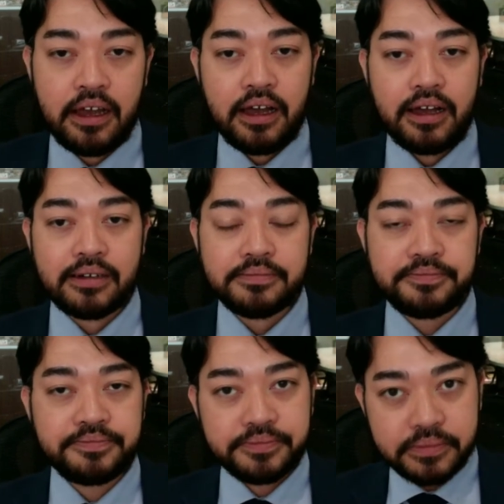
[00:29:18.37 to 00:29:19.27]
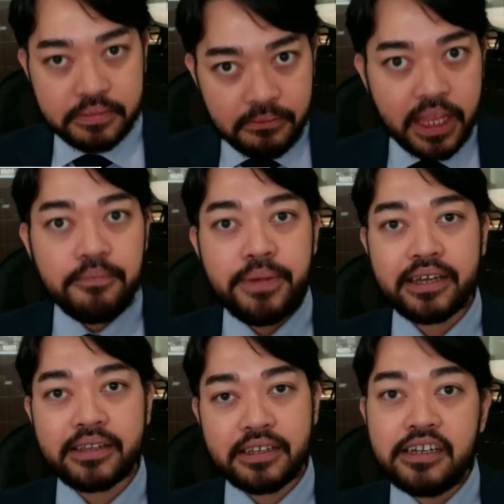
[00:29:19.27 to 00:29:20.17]

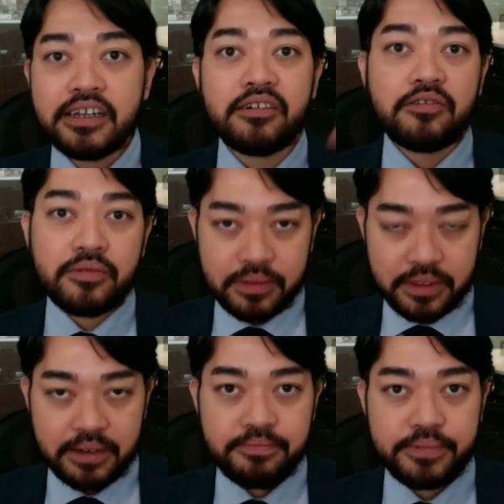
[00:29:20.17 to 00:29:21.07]
But, the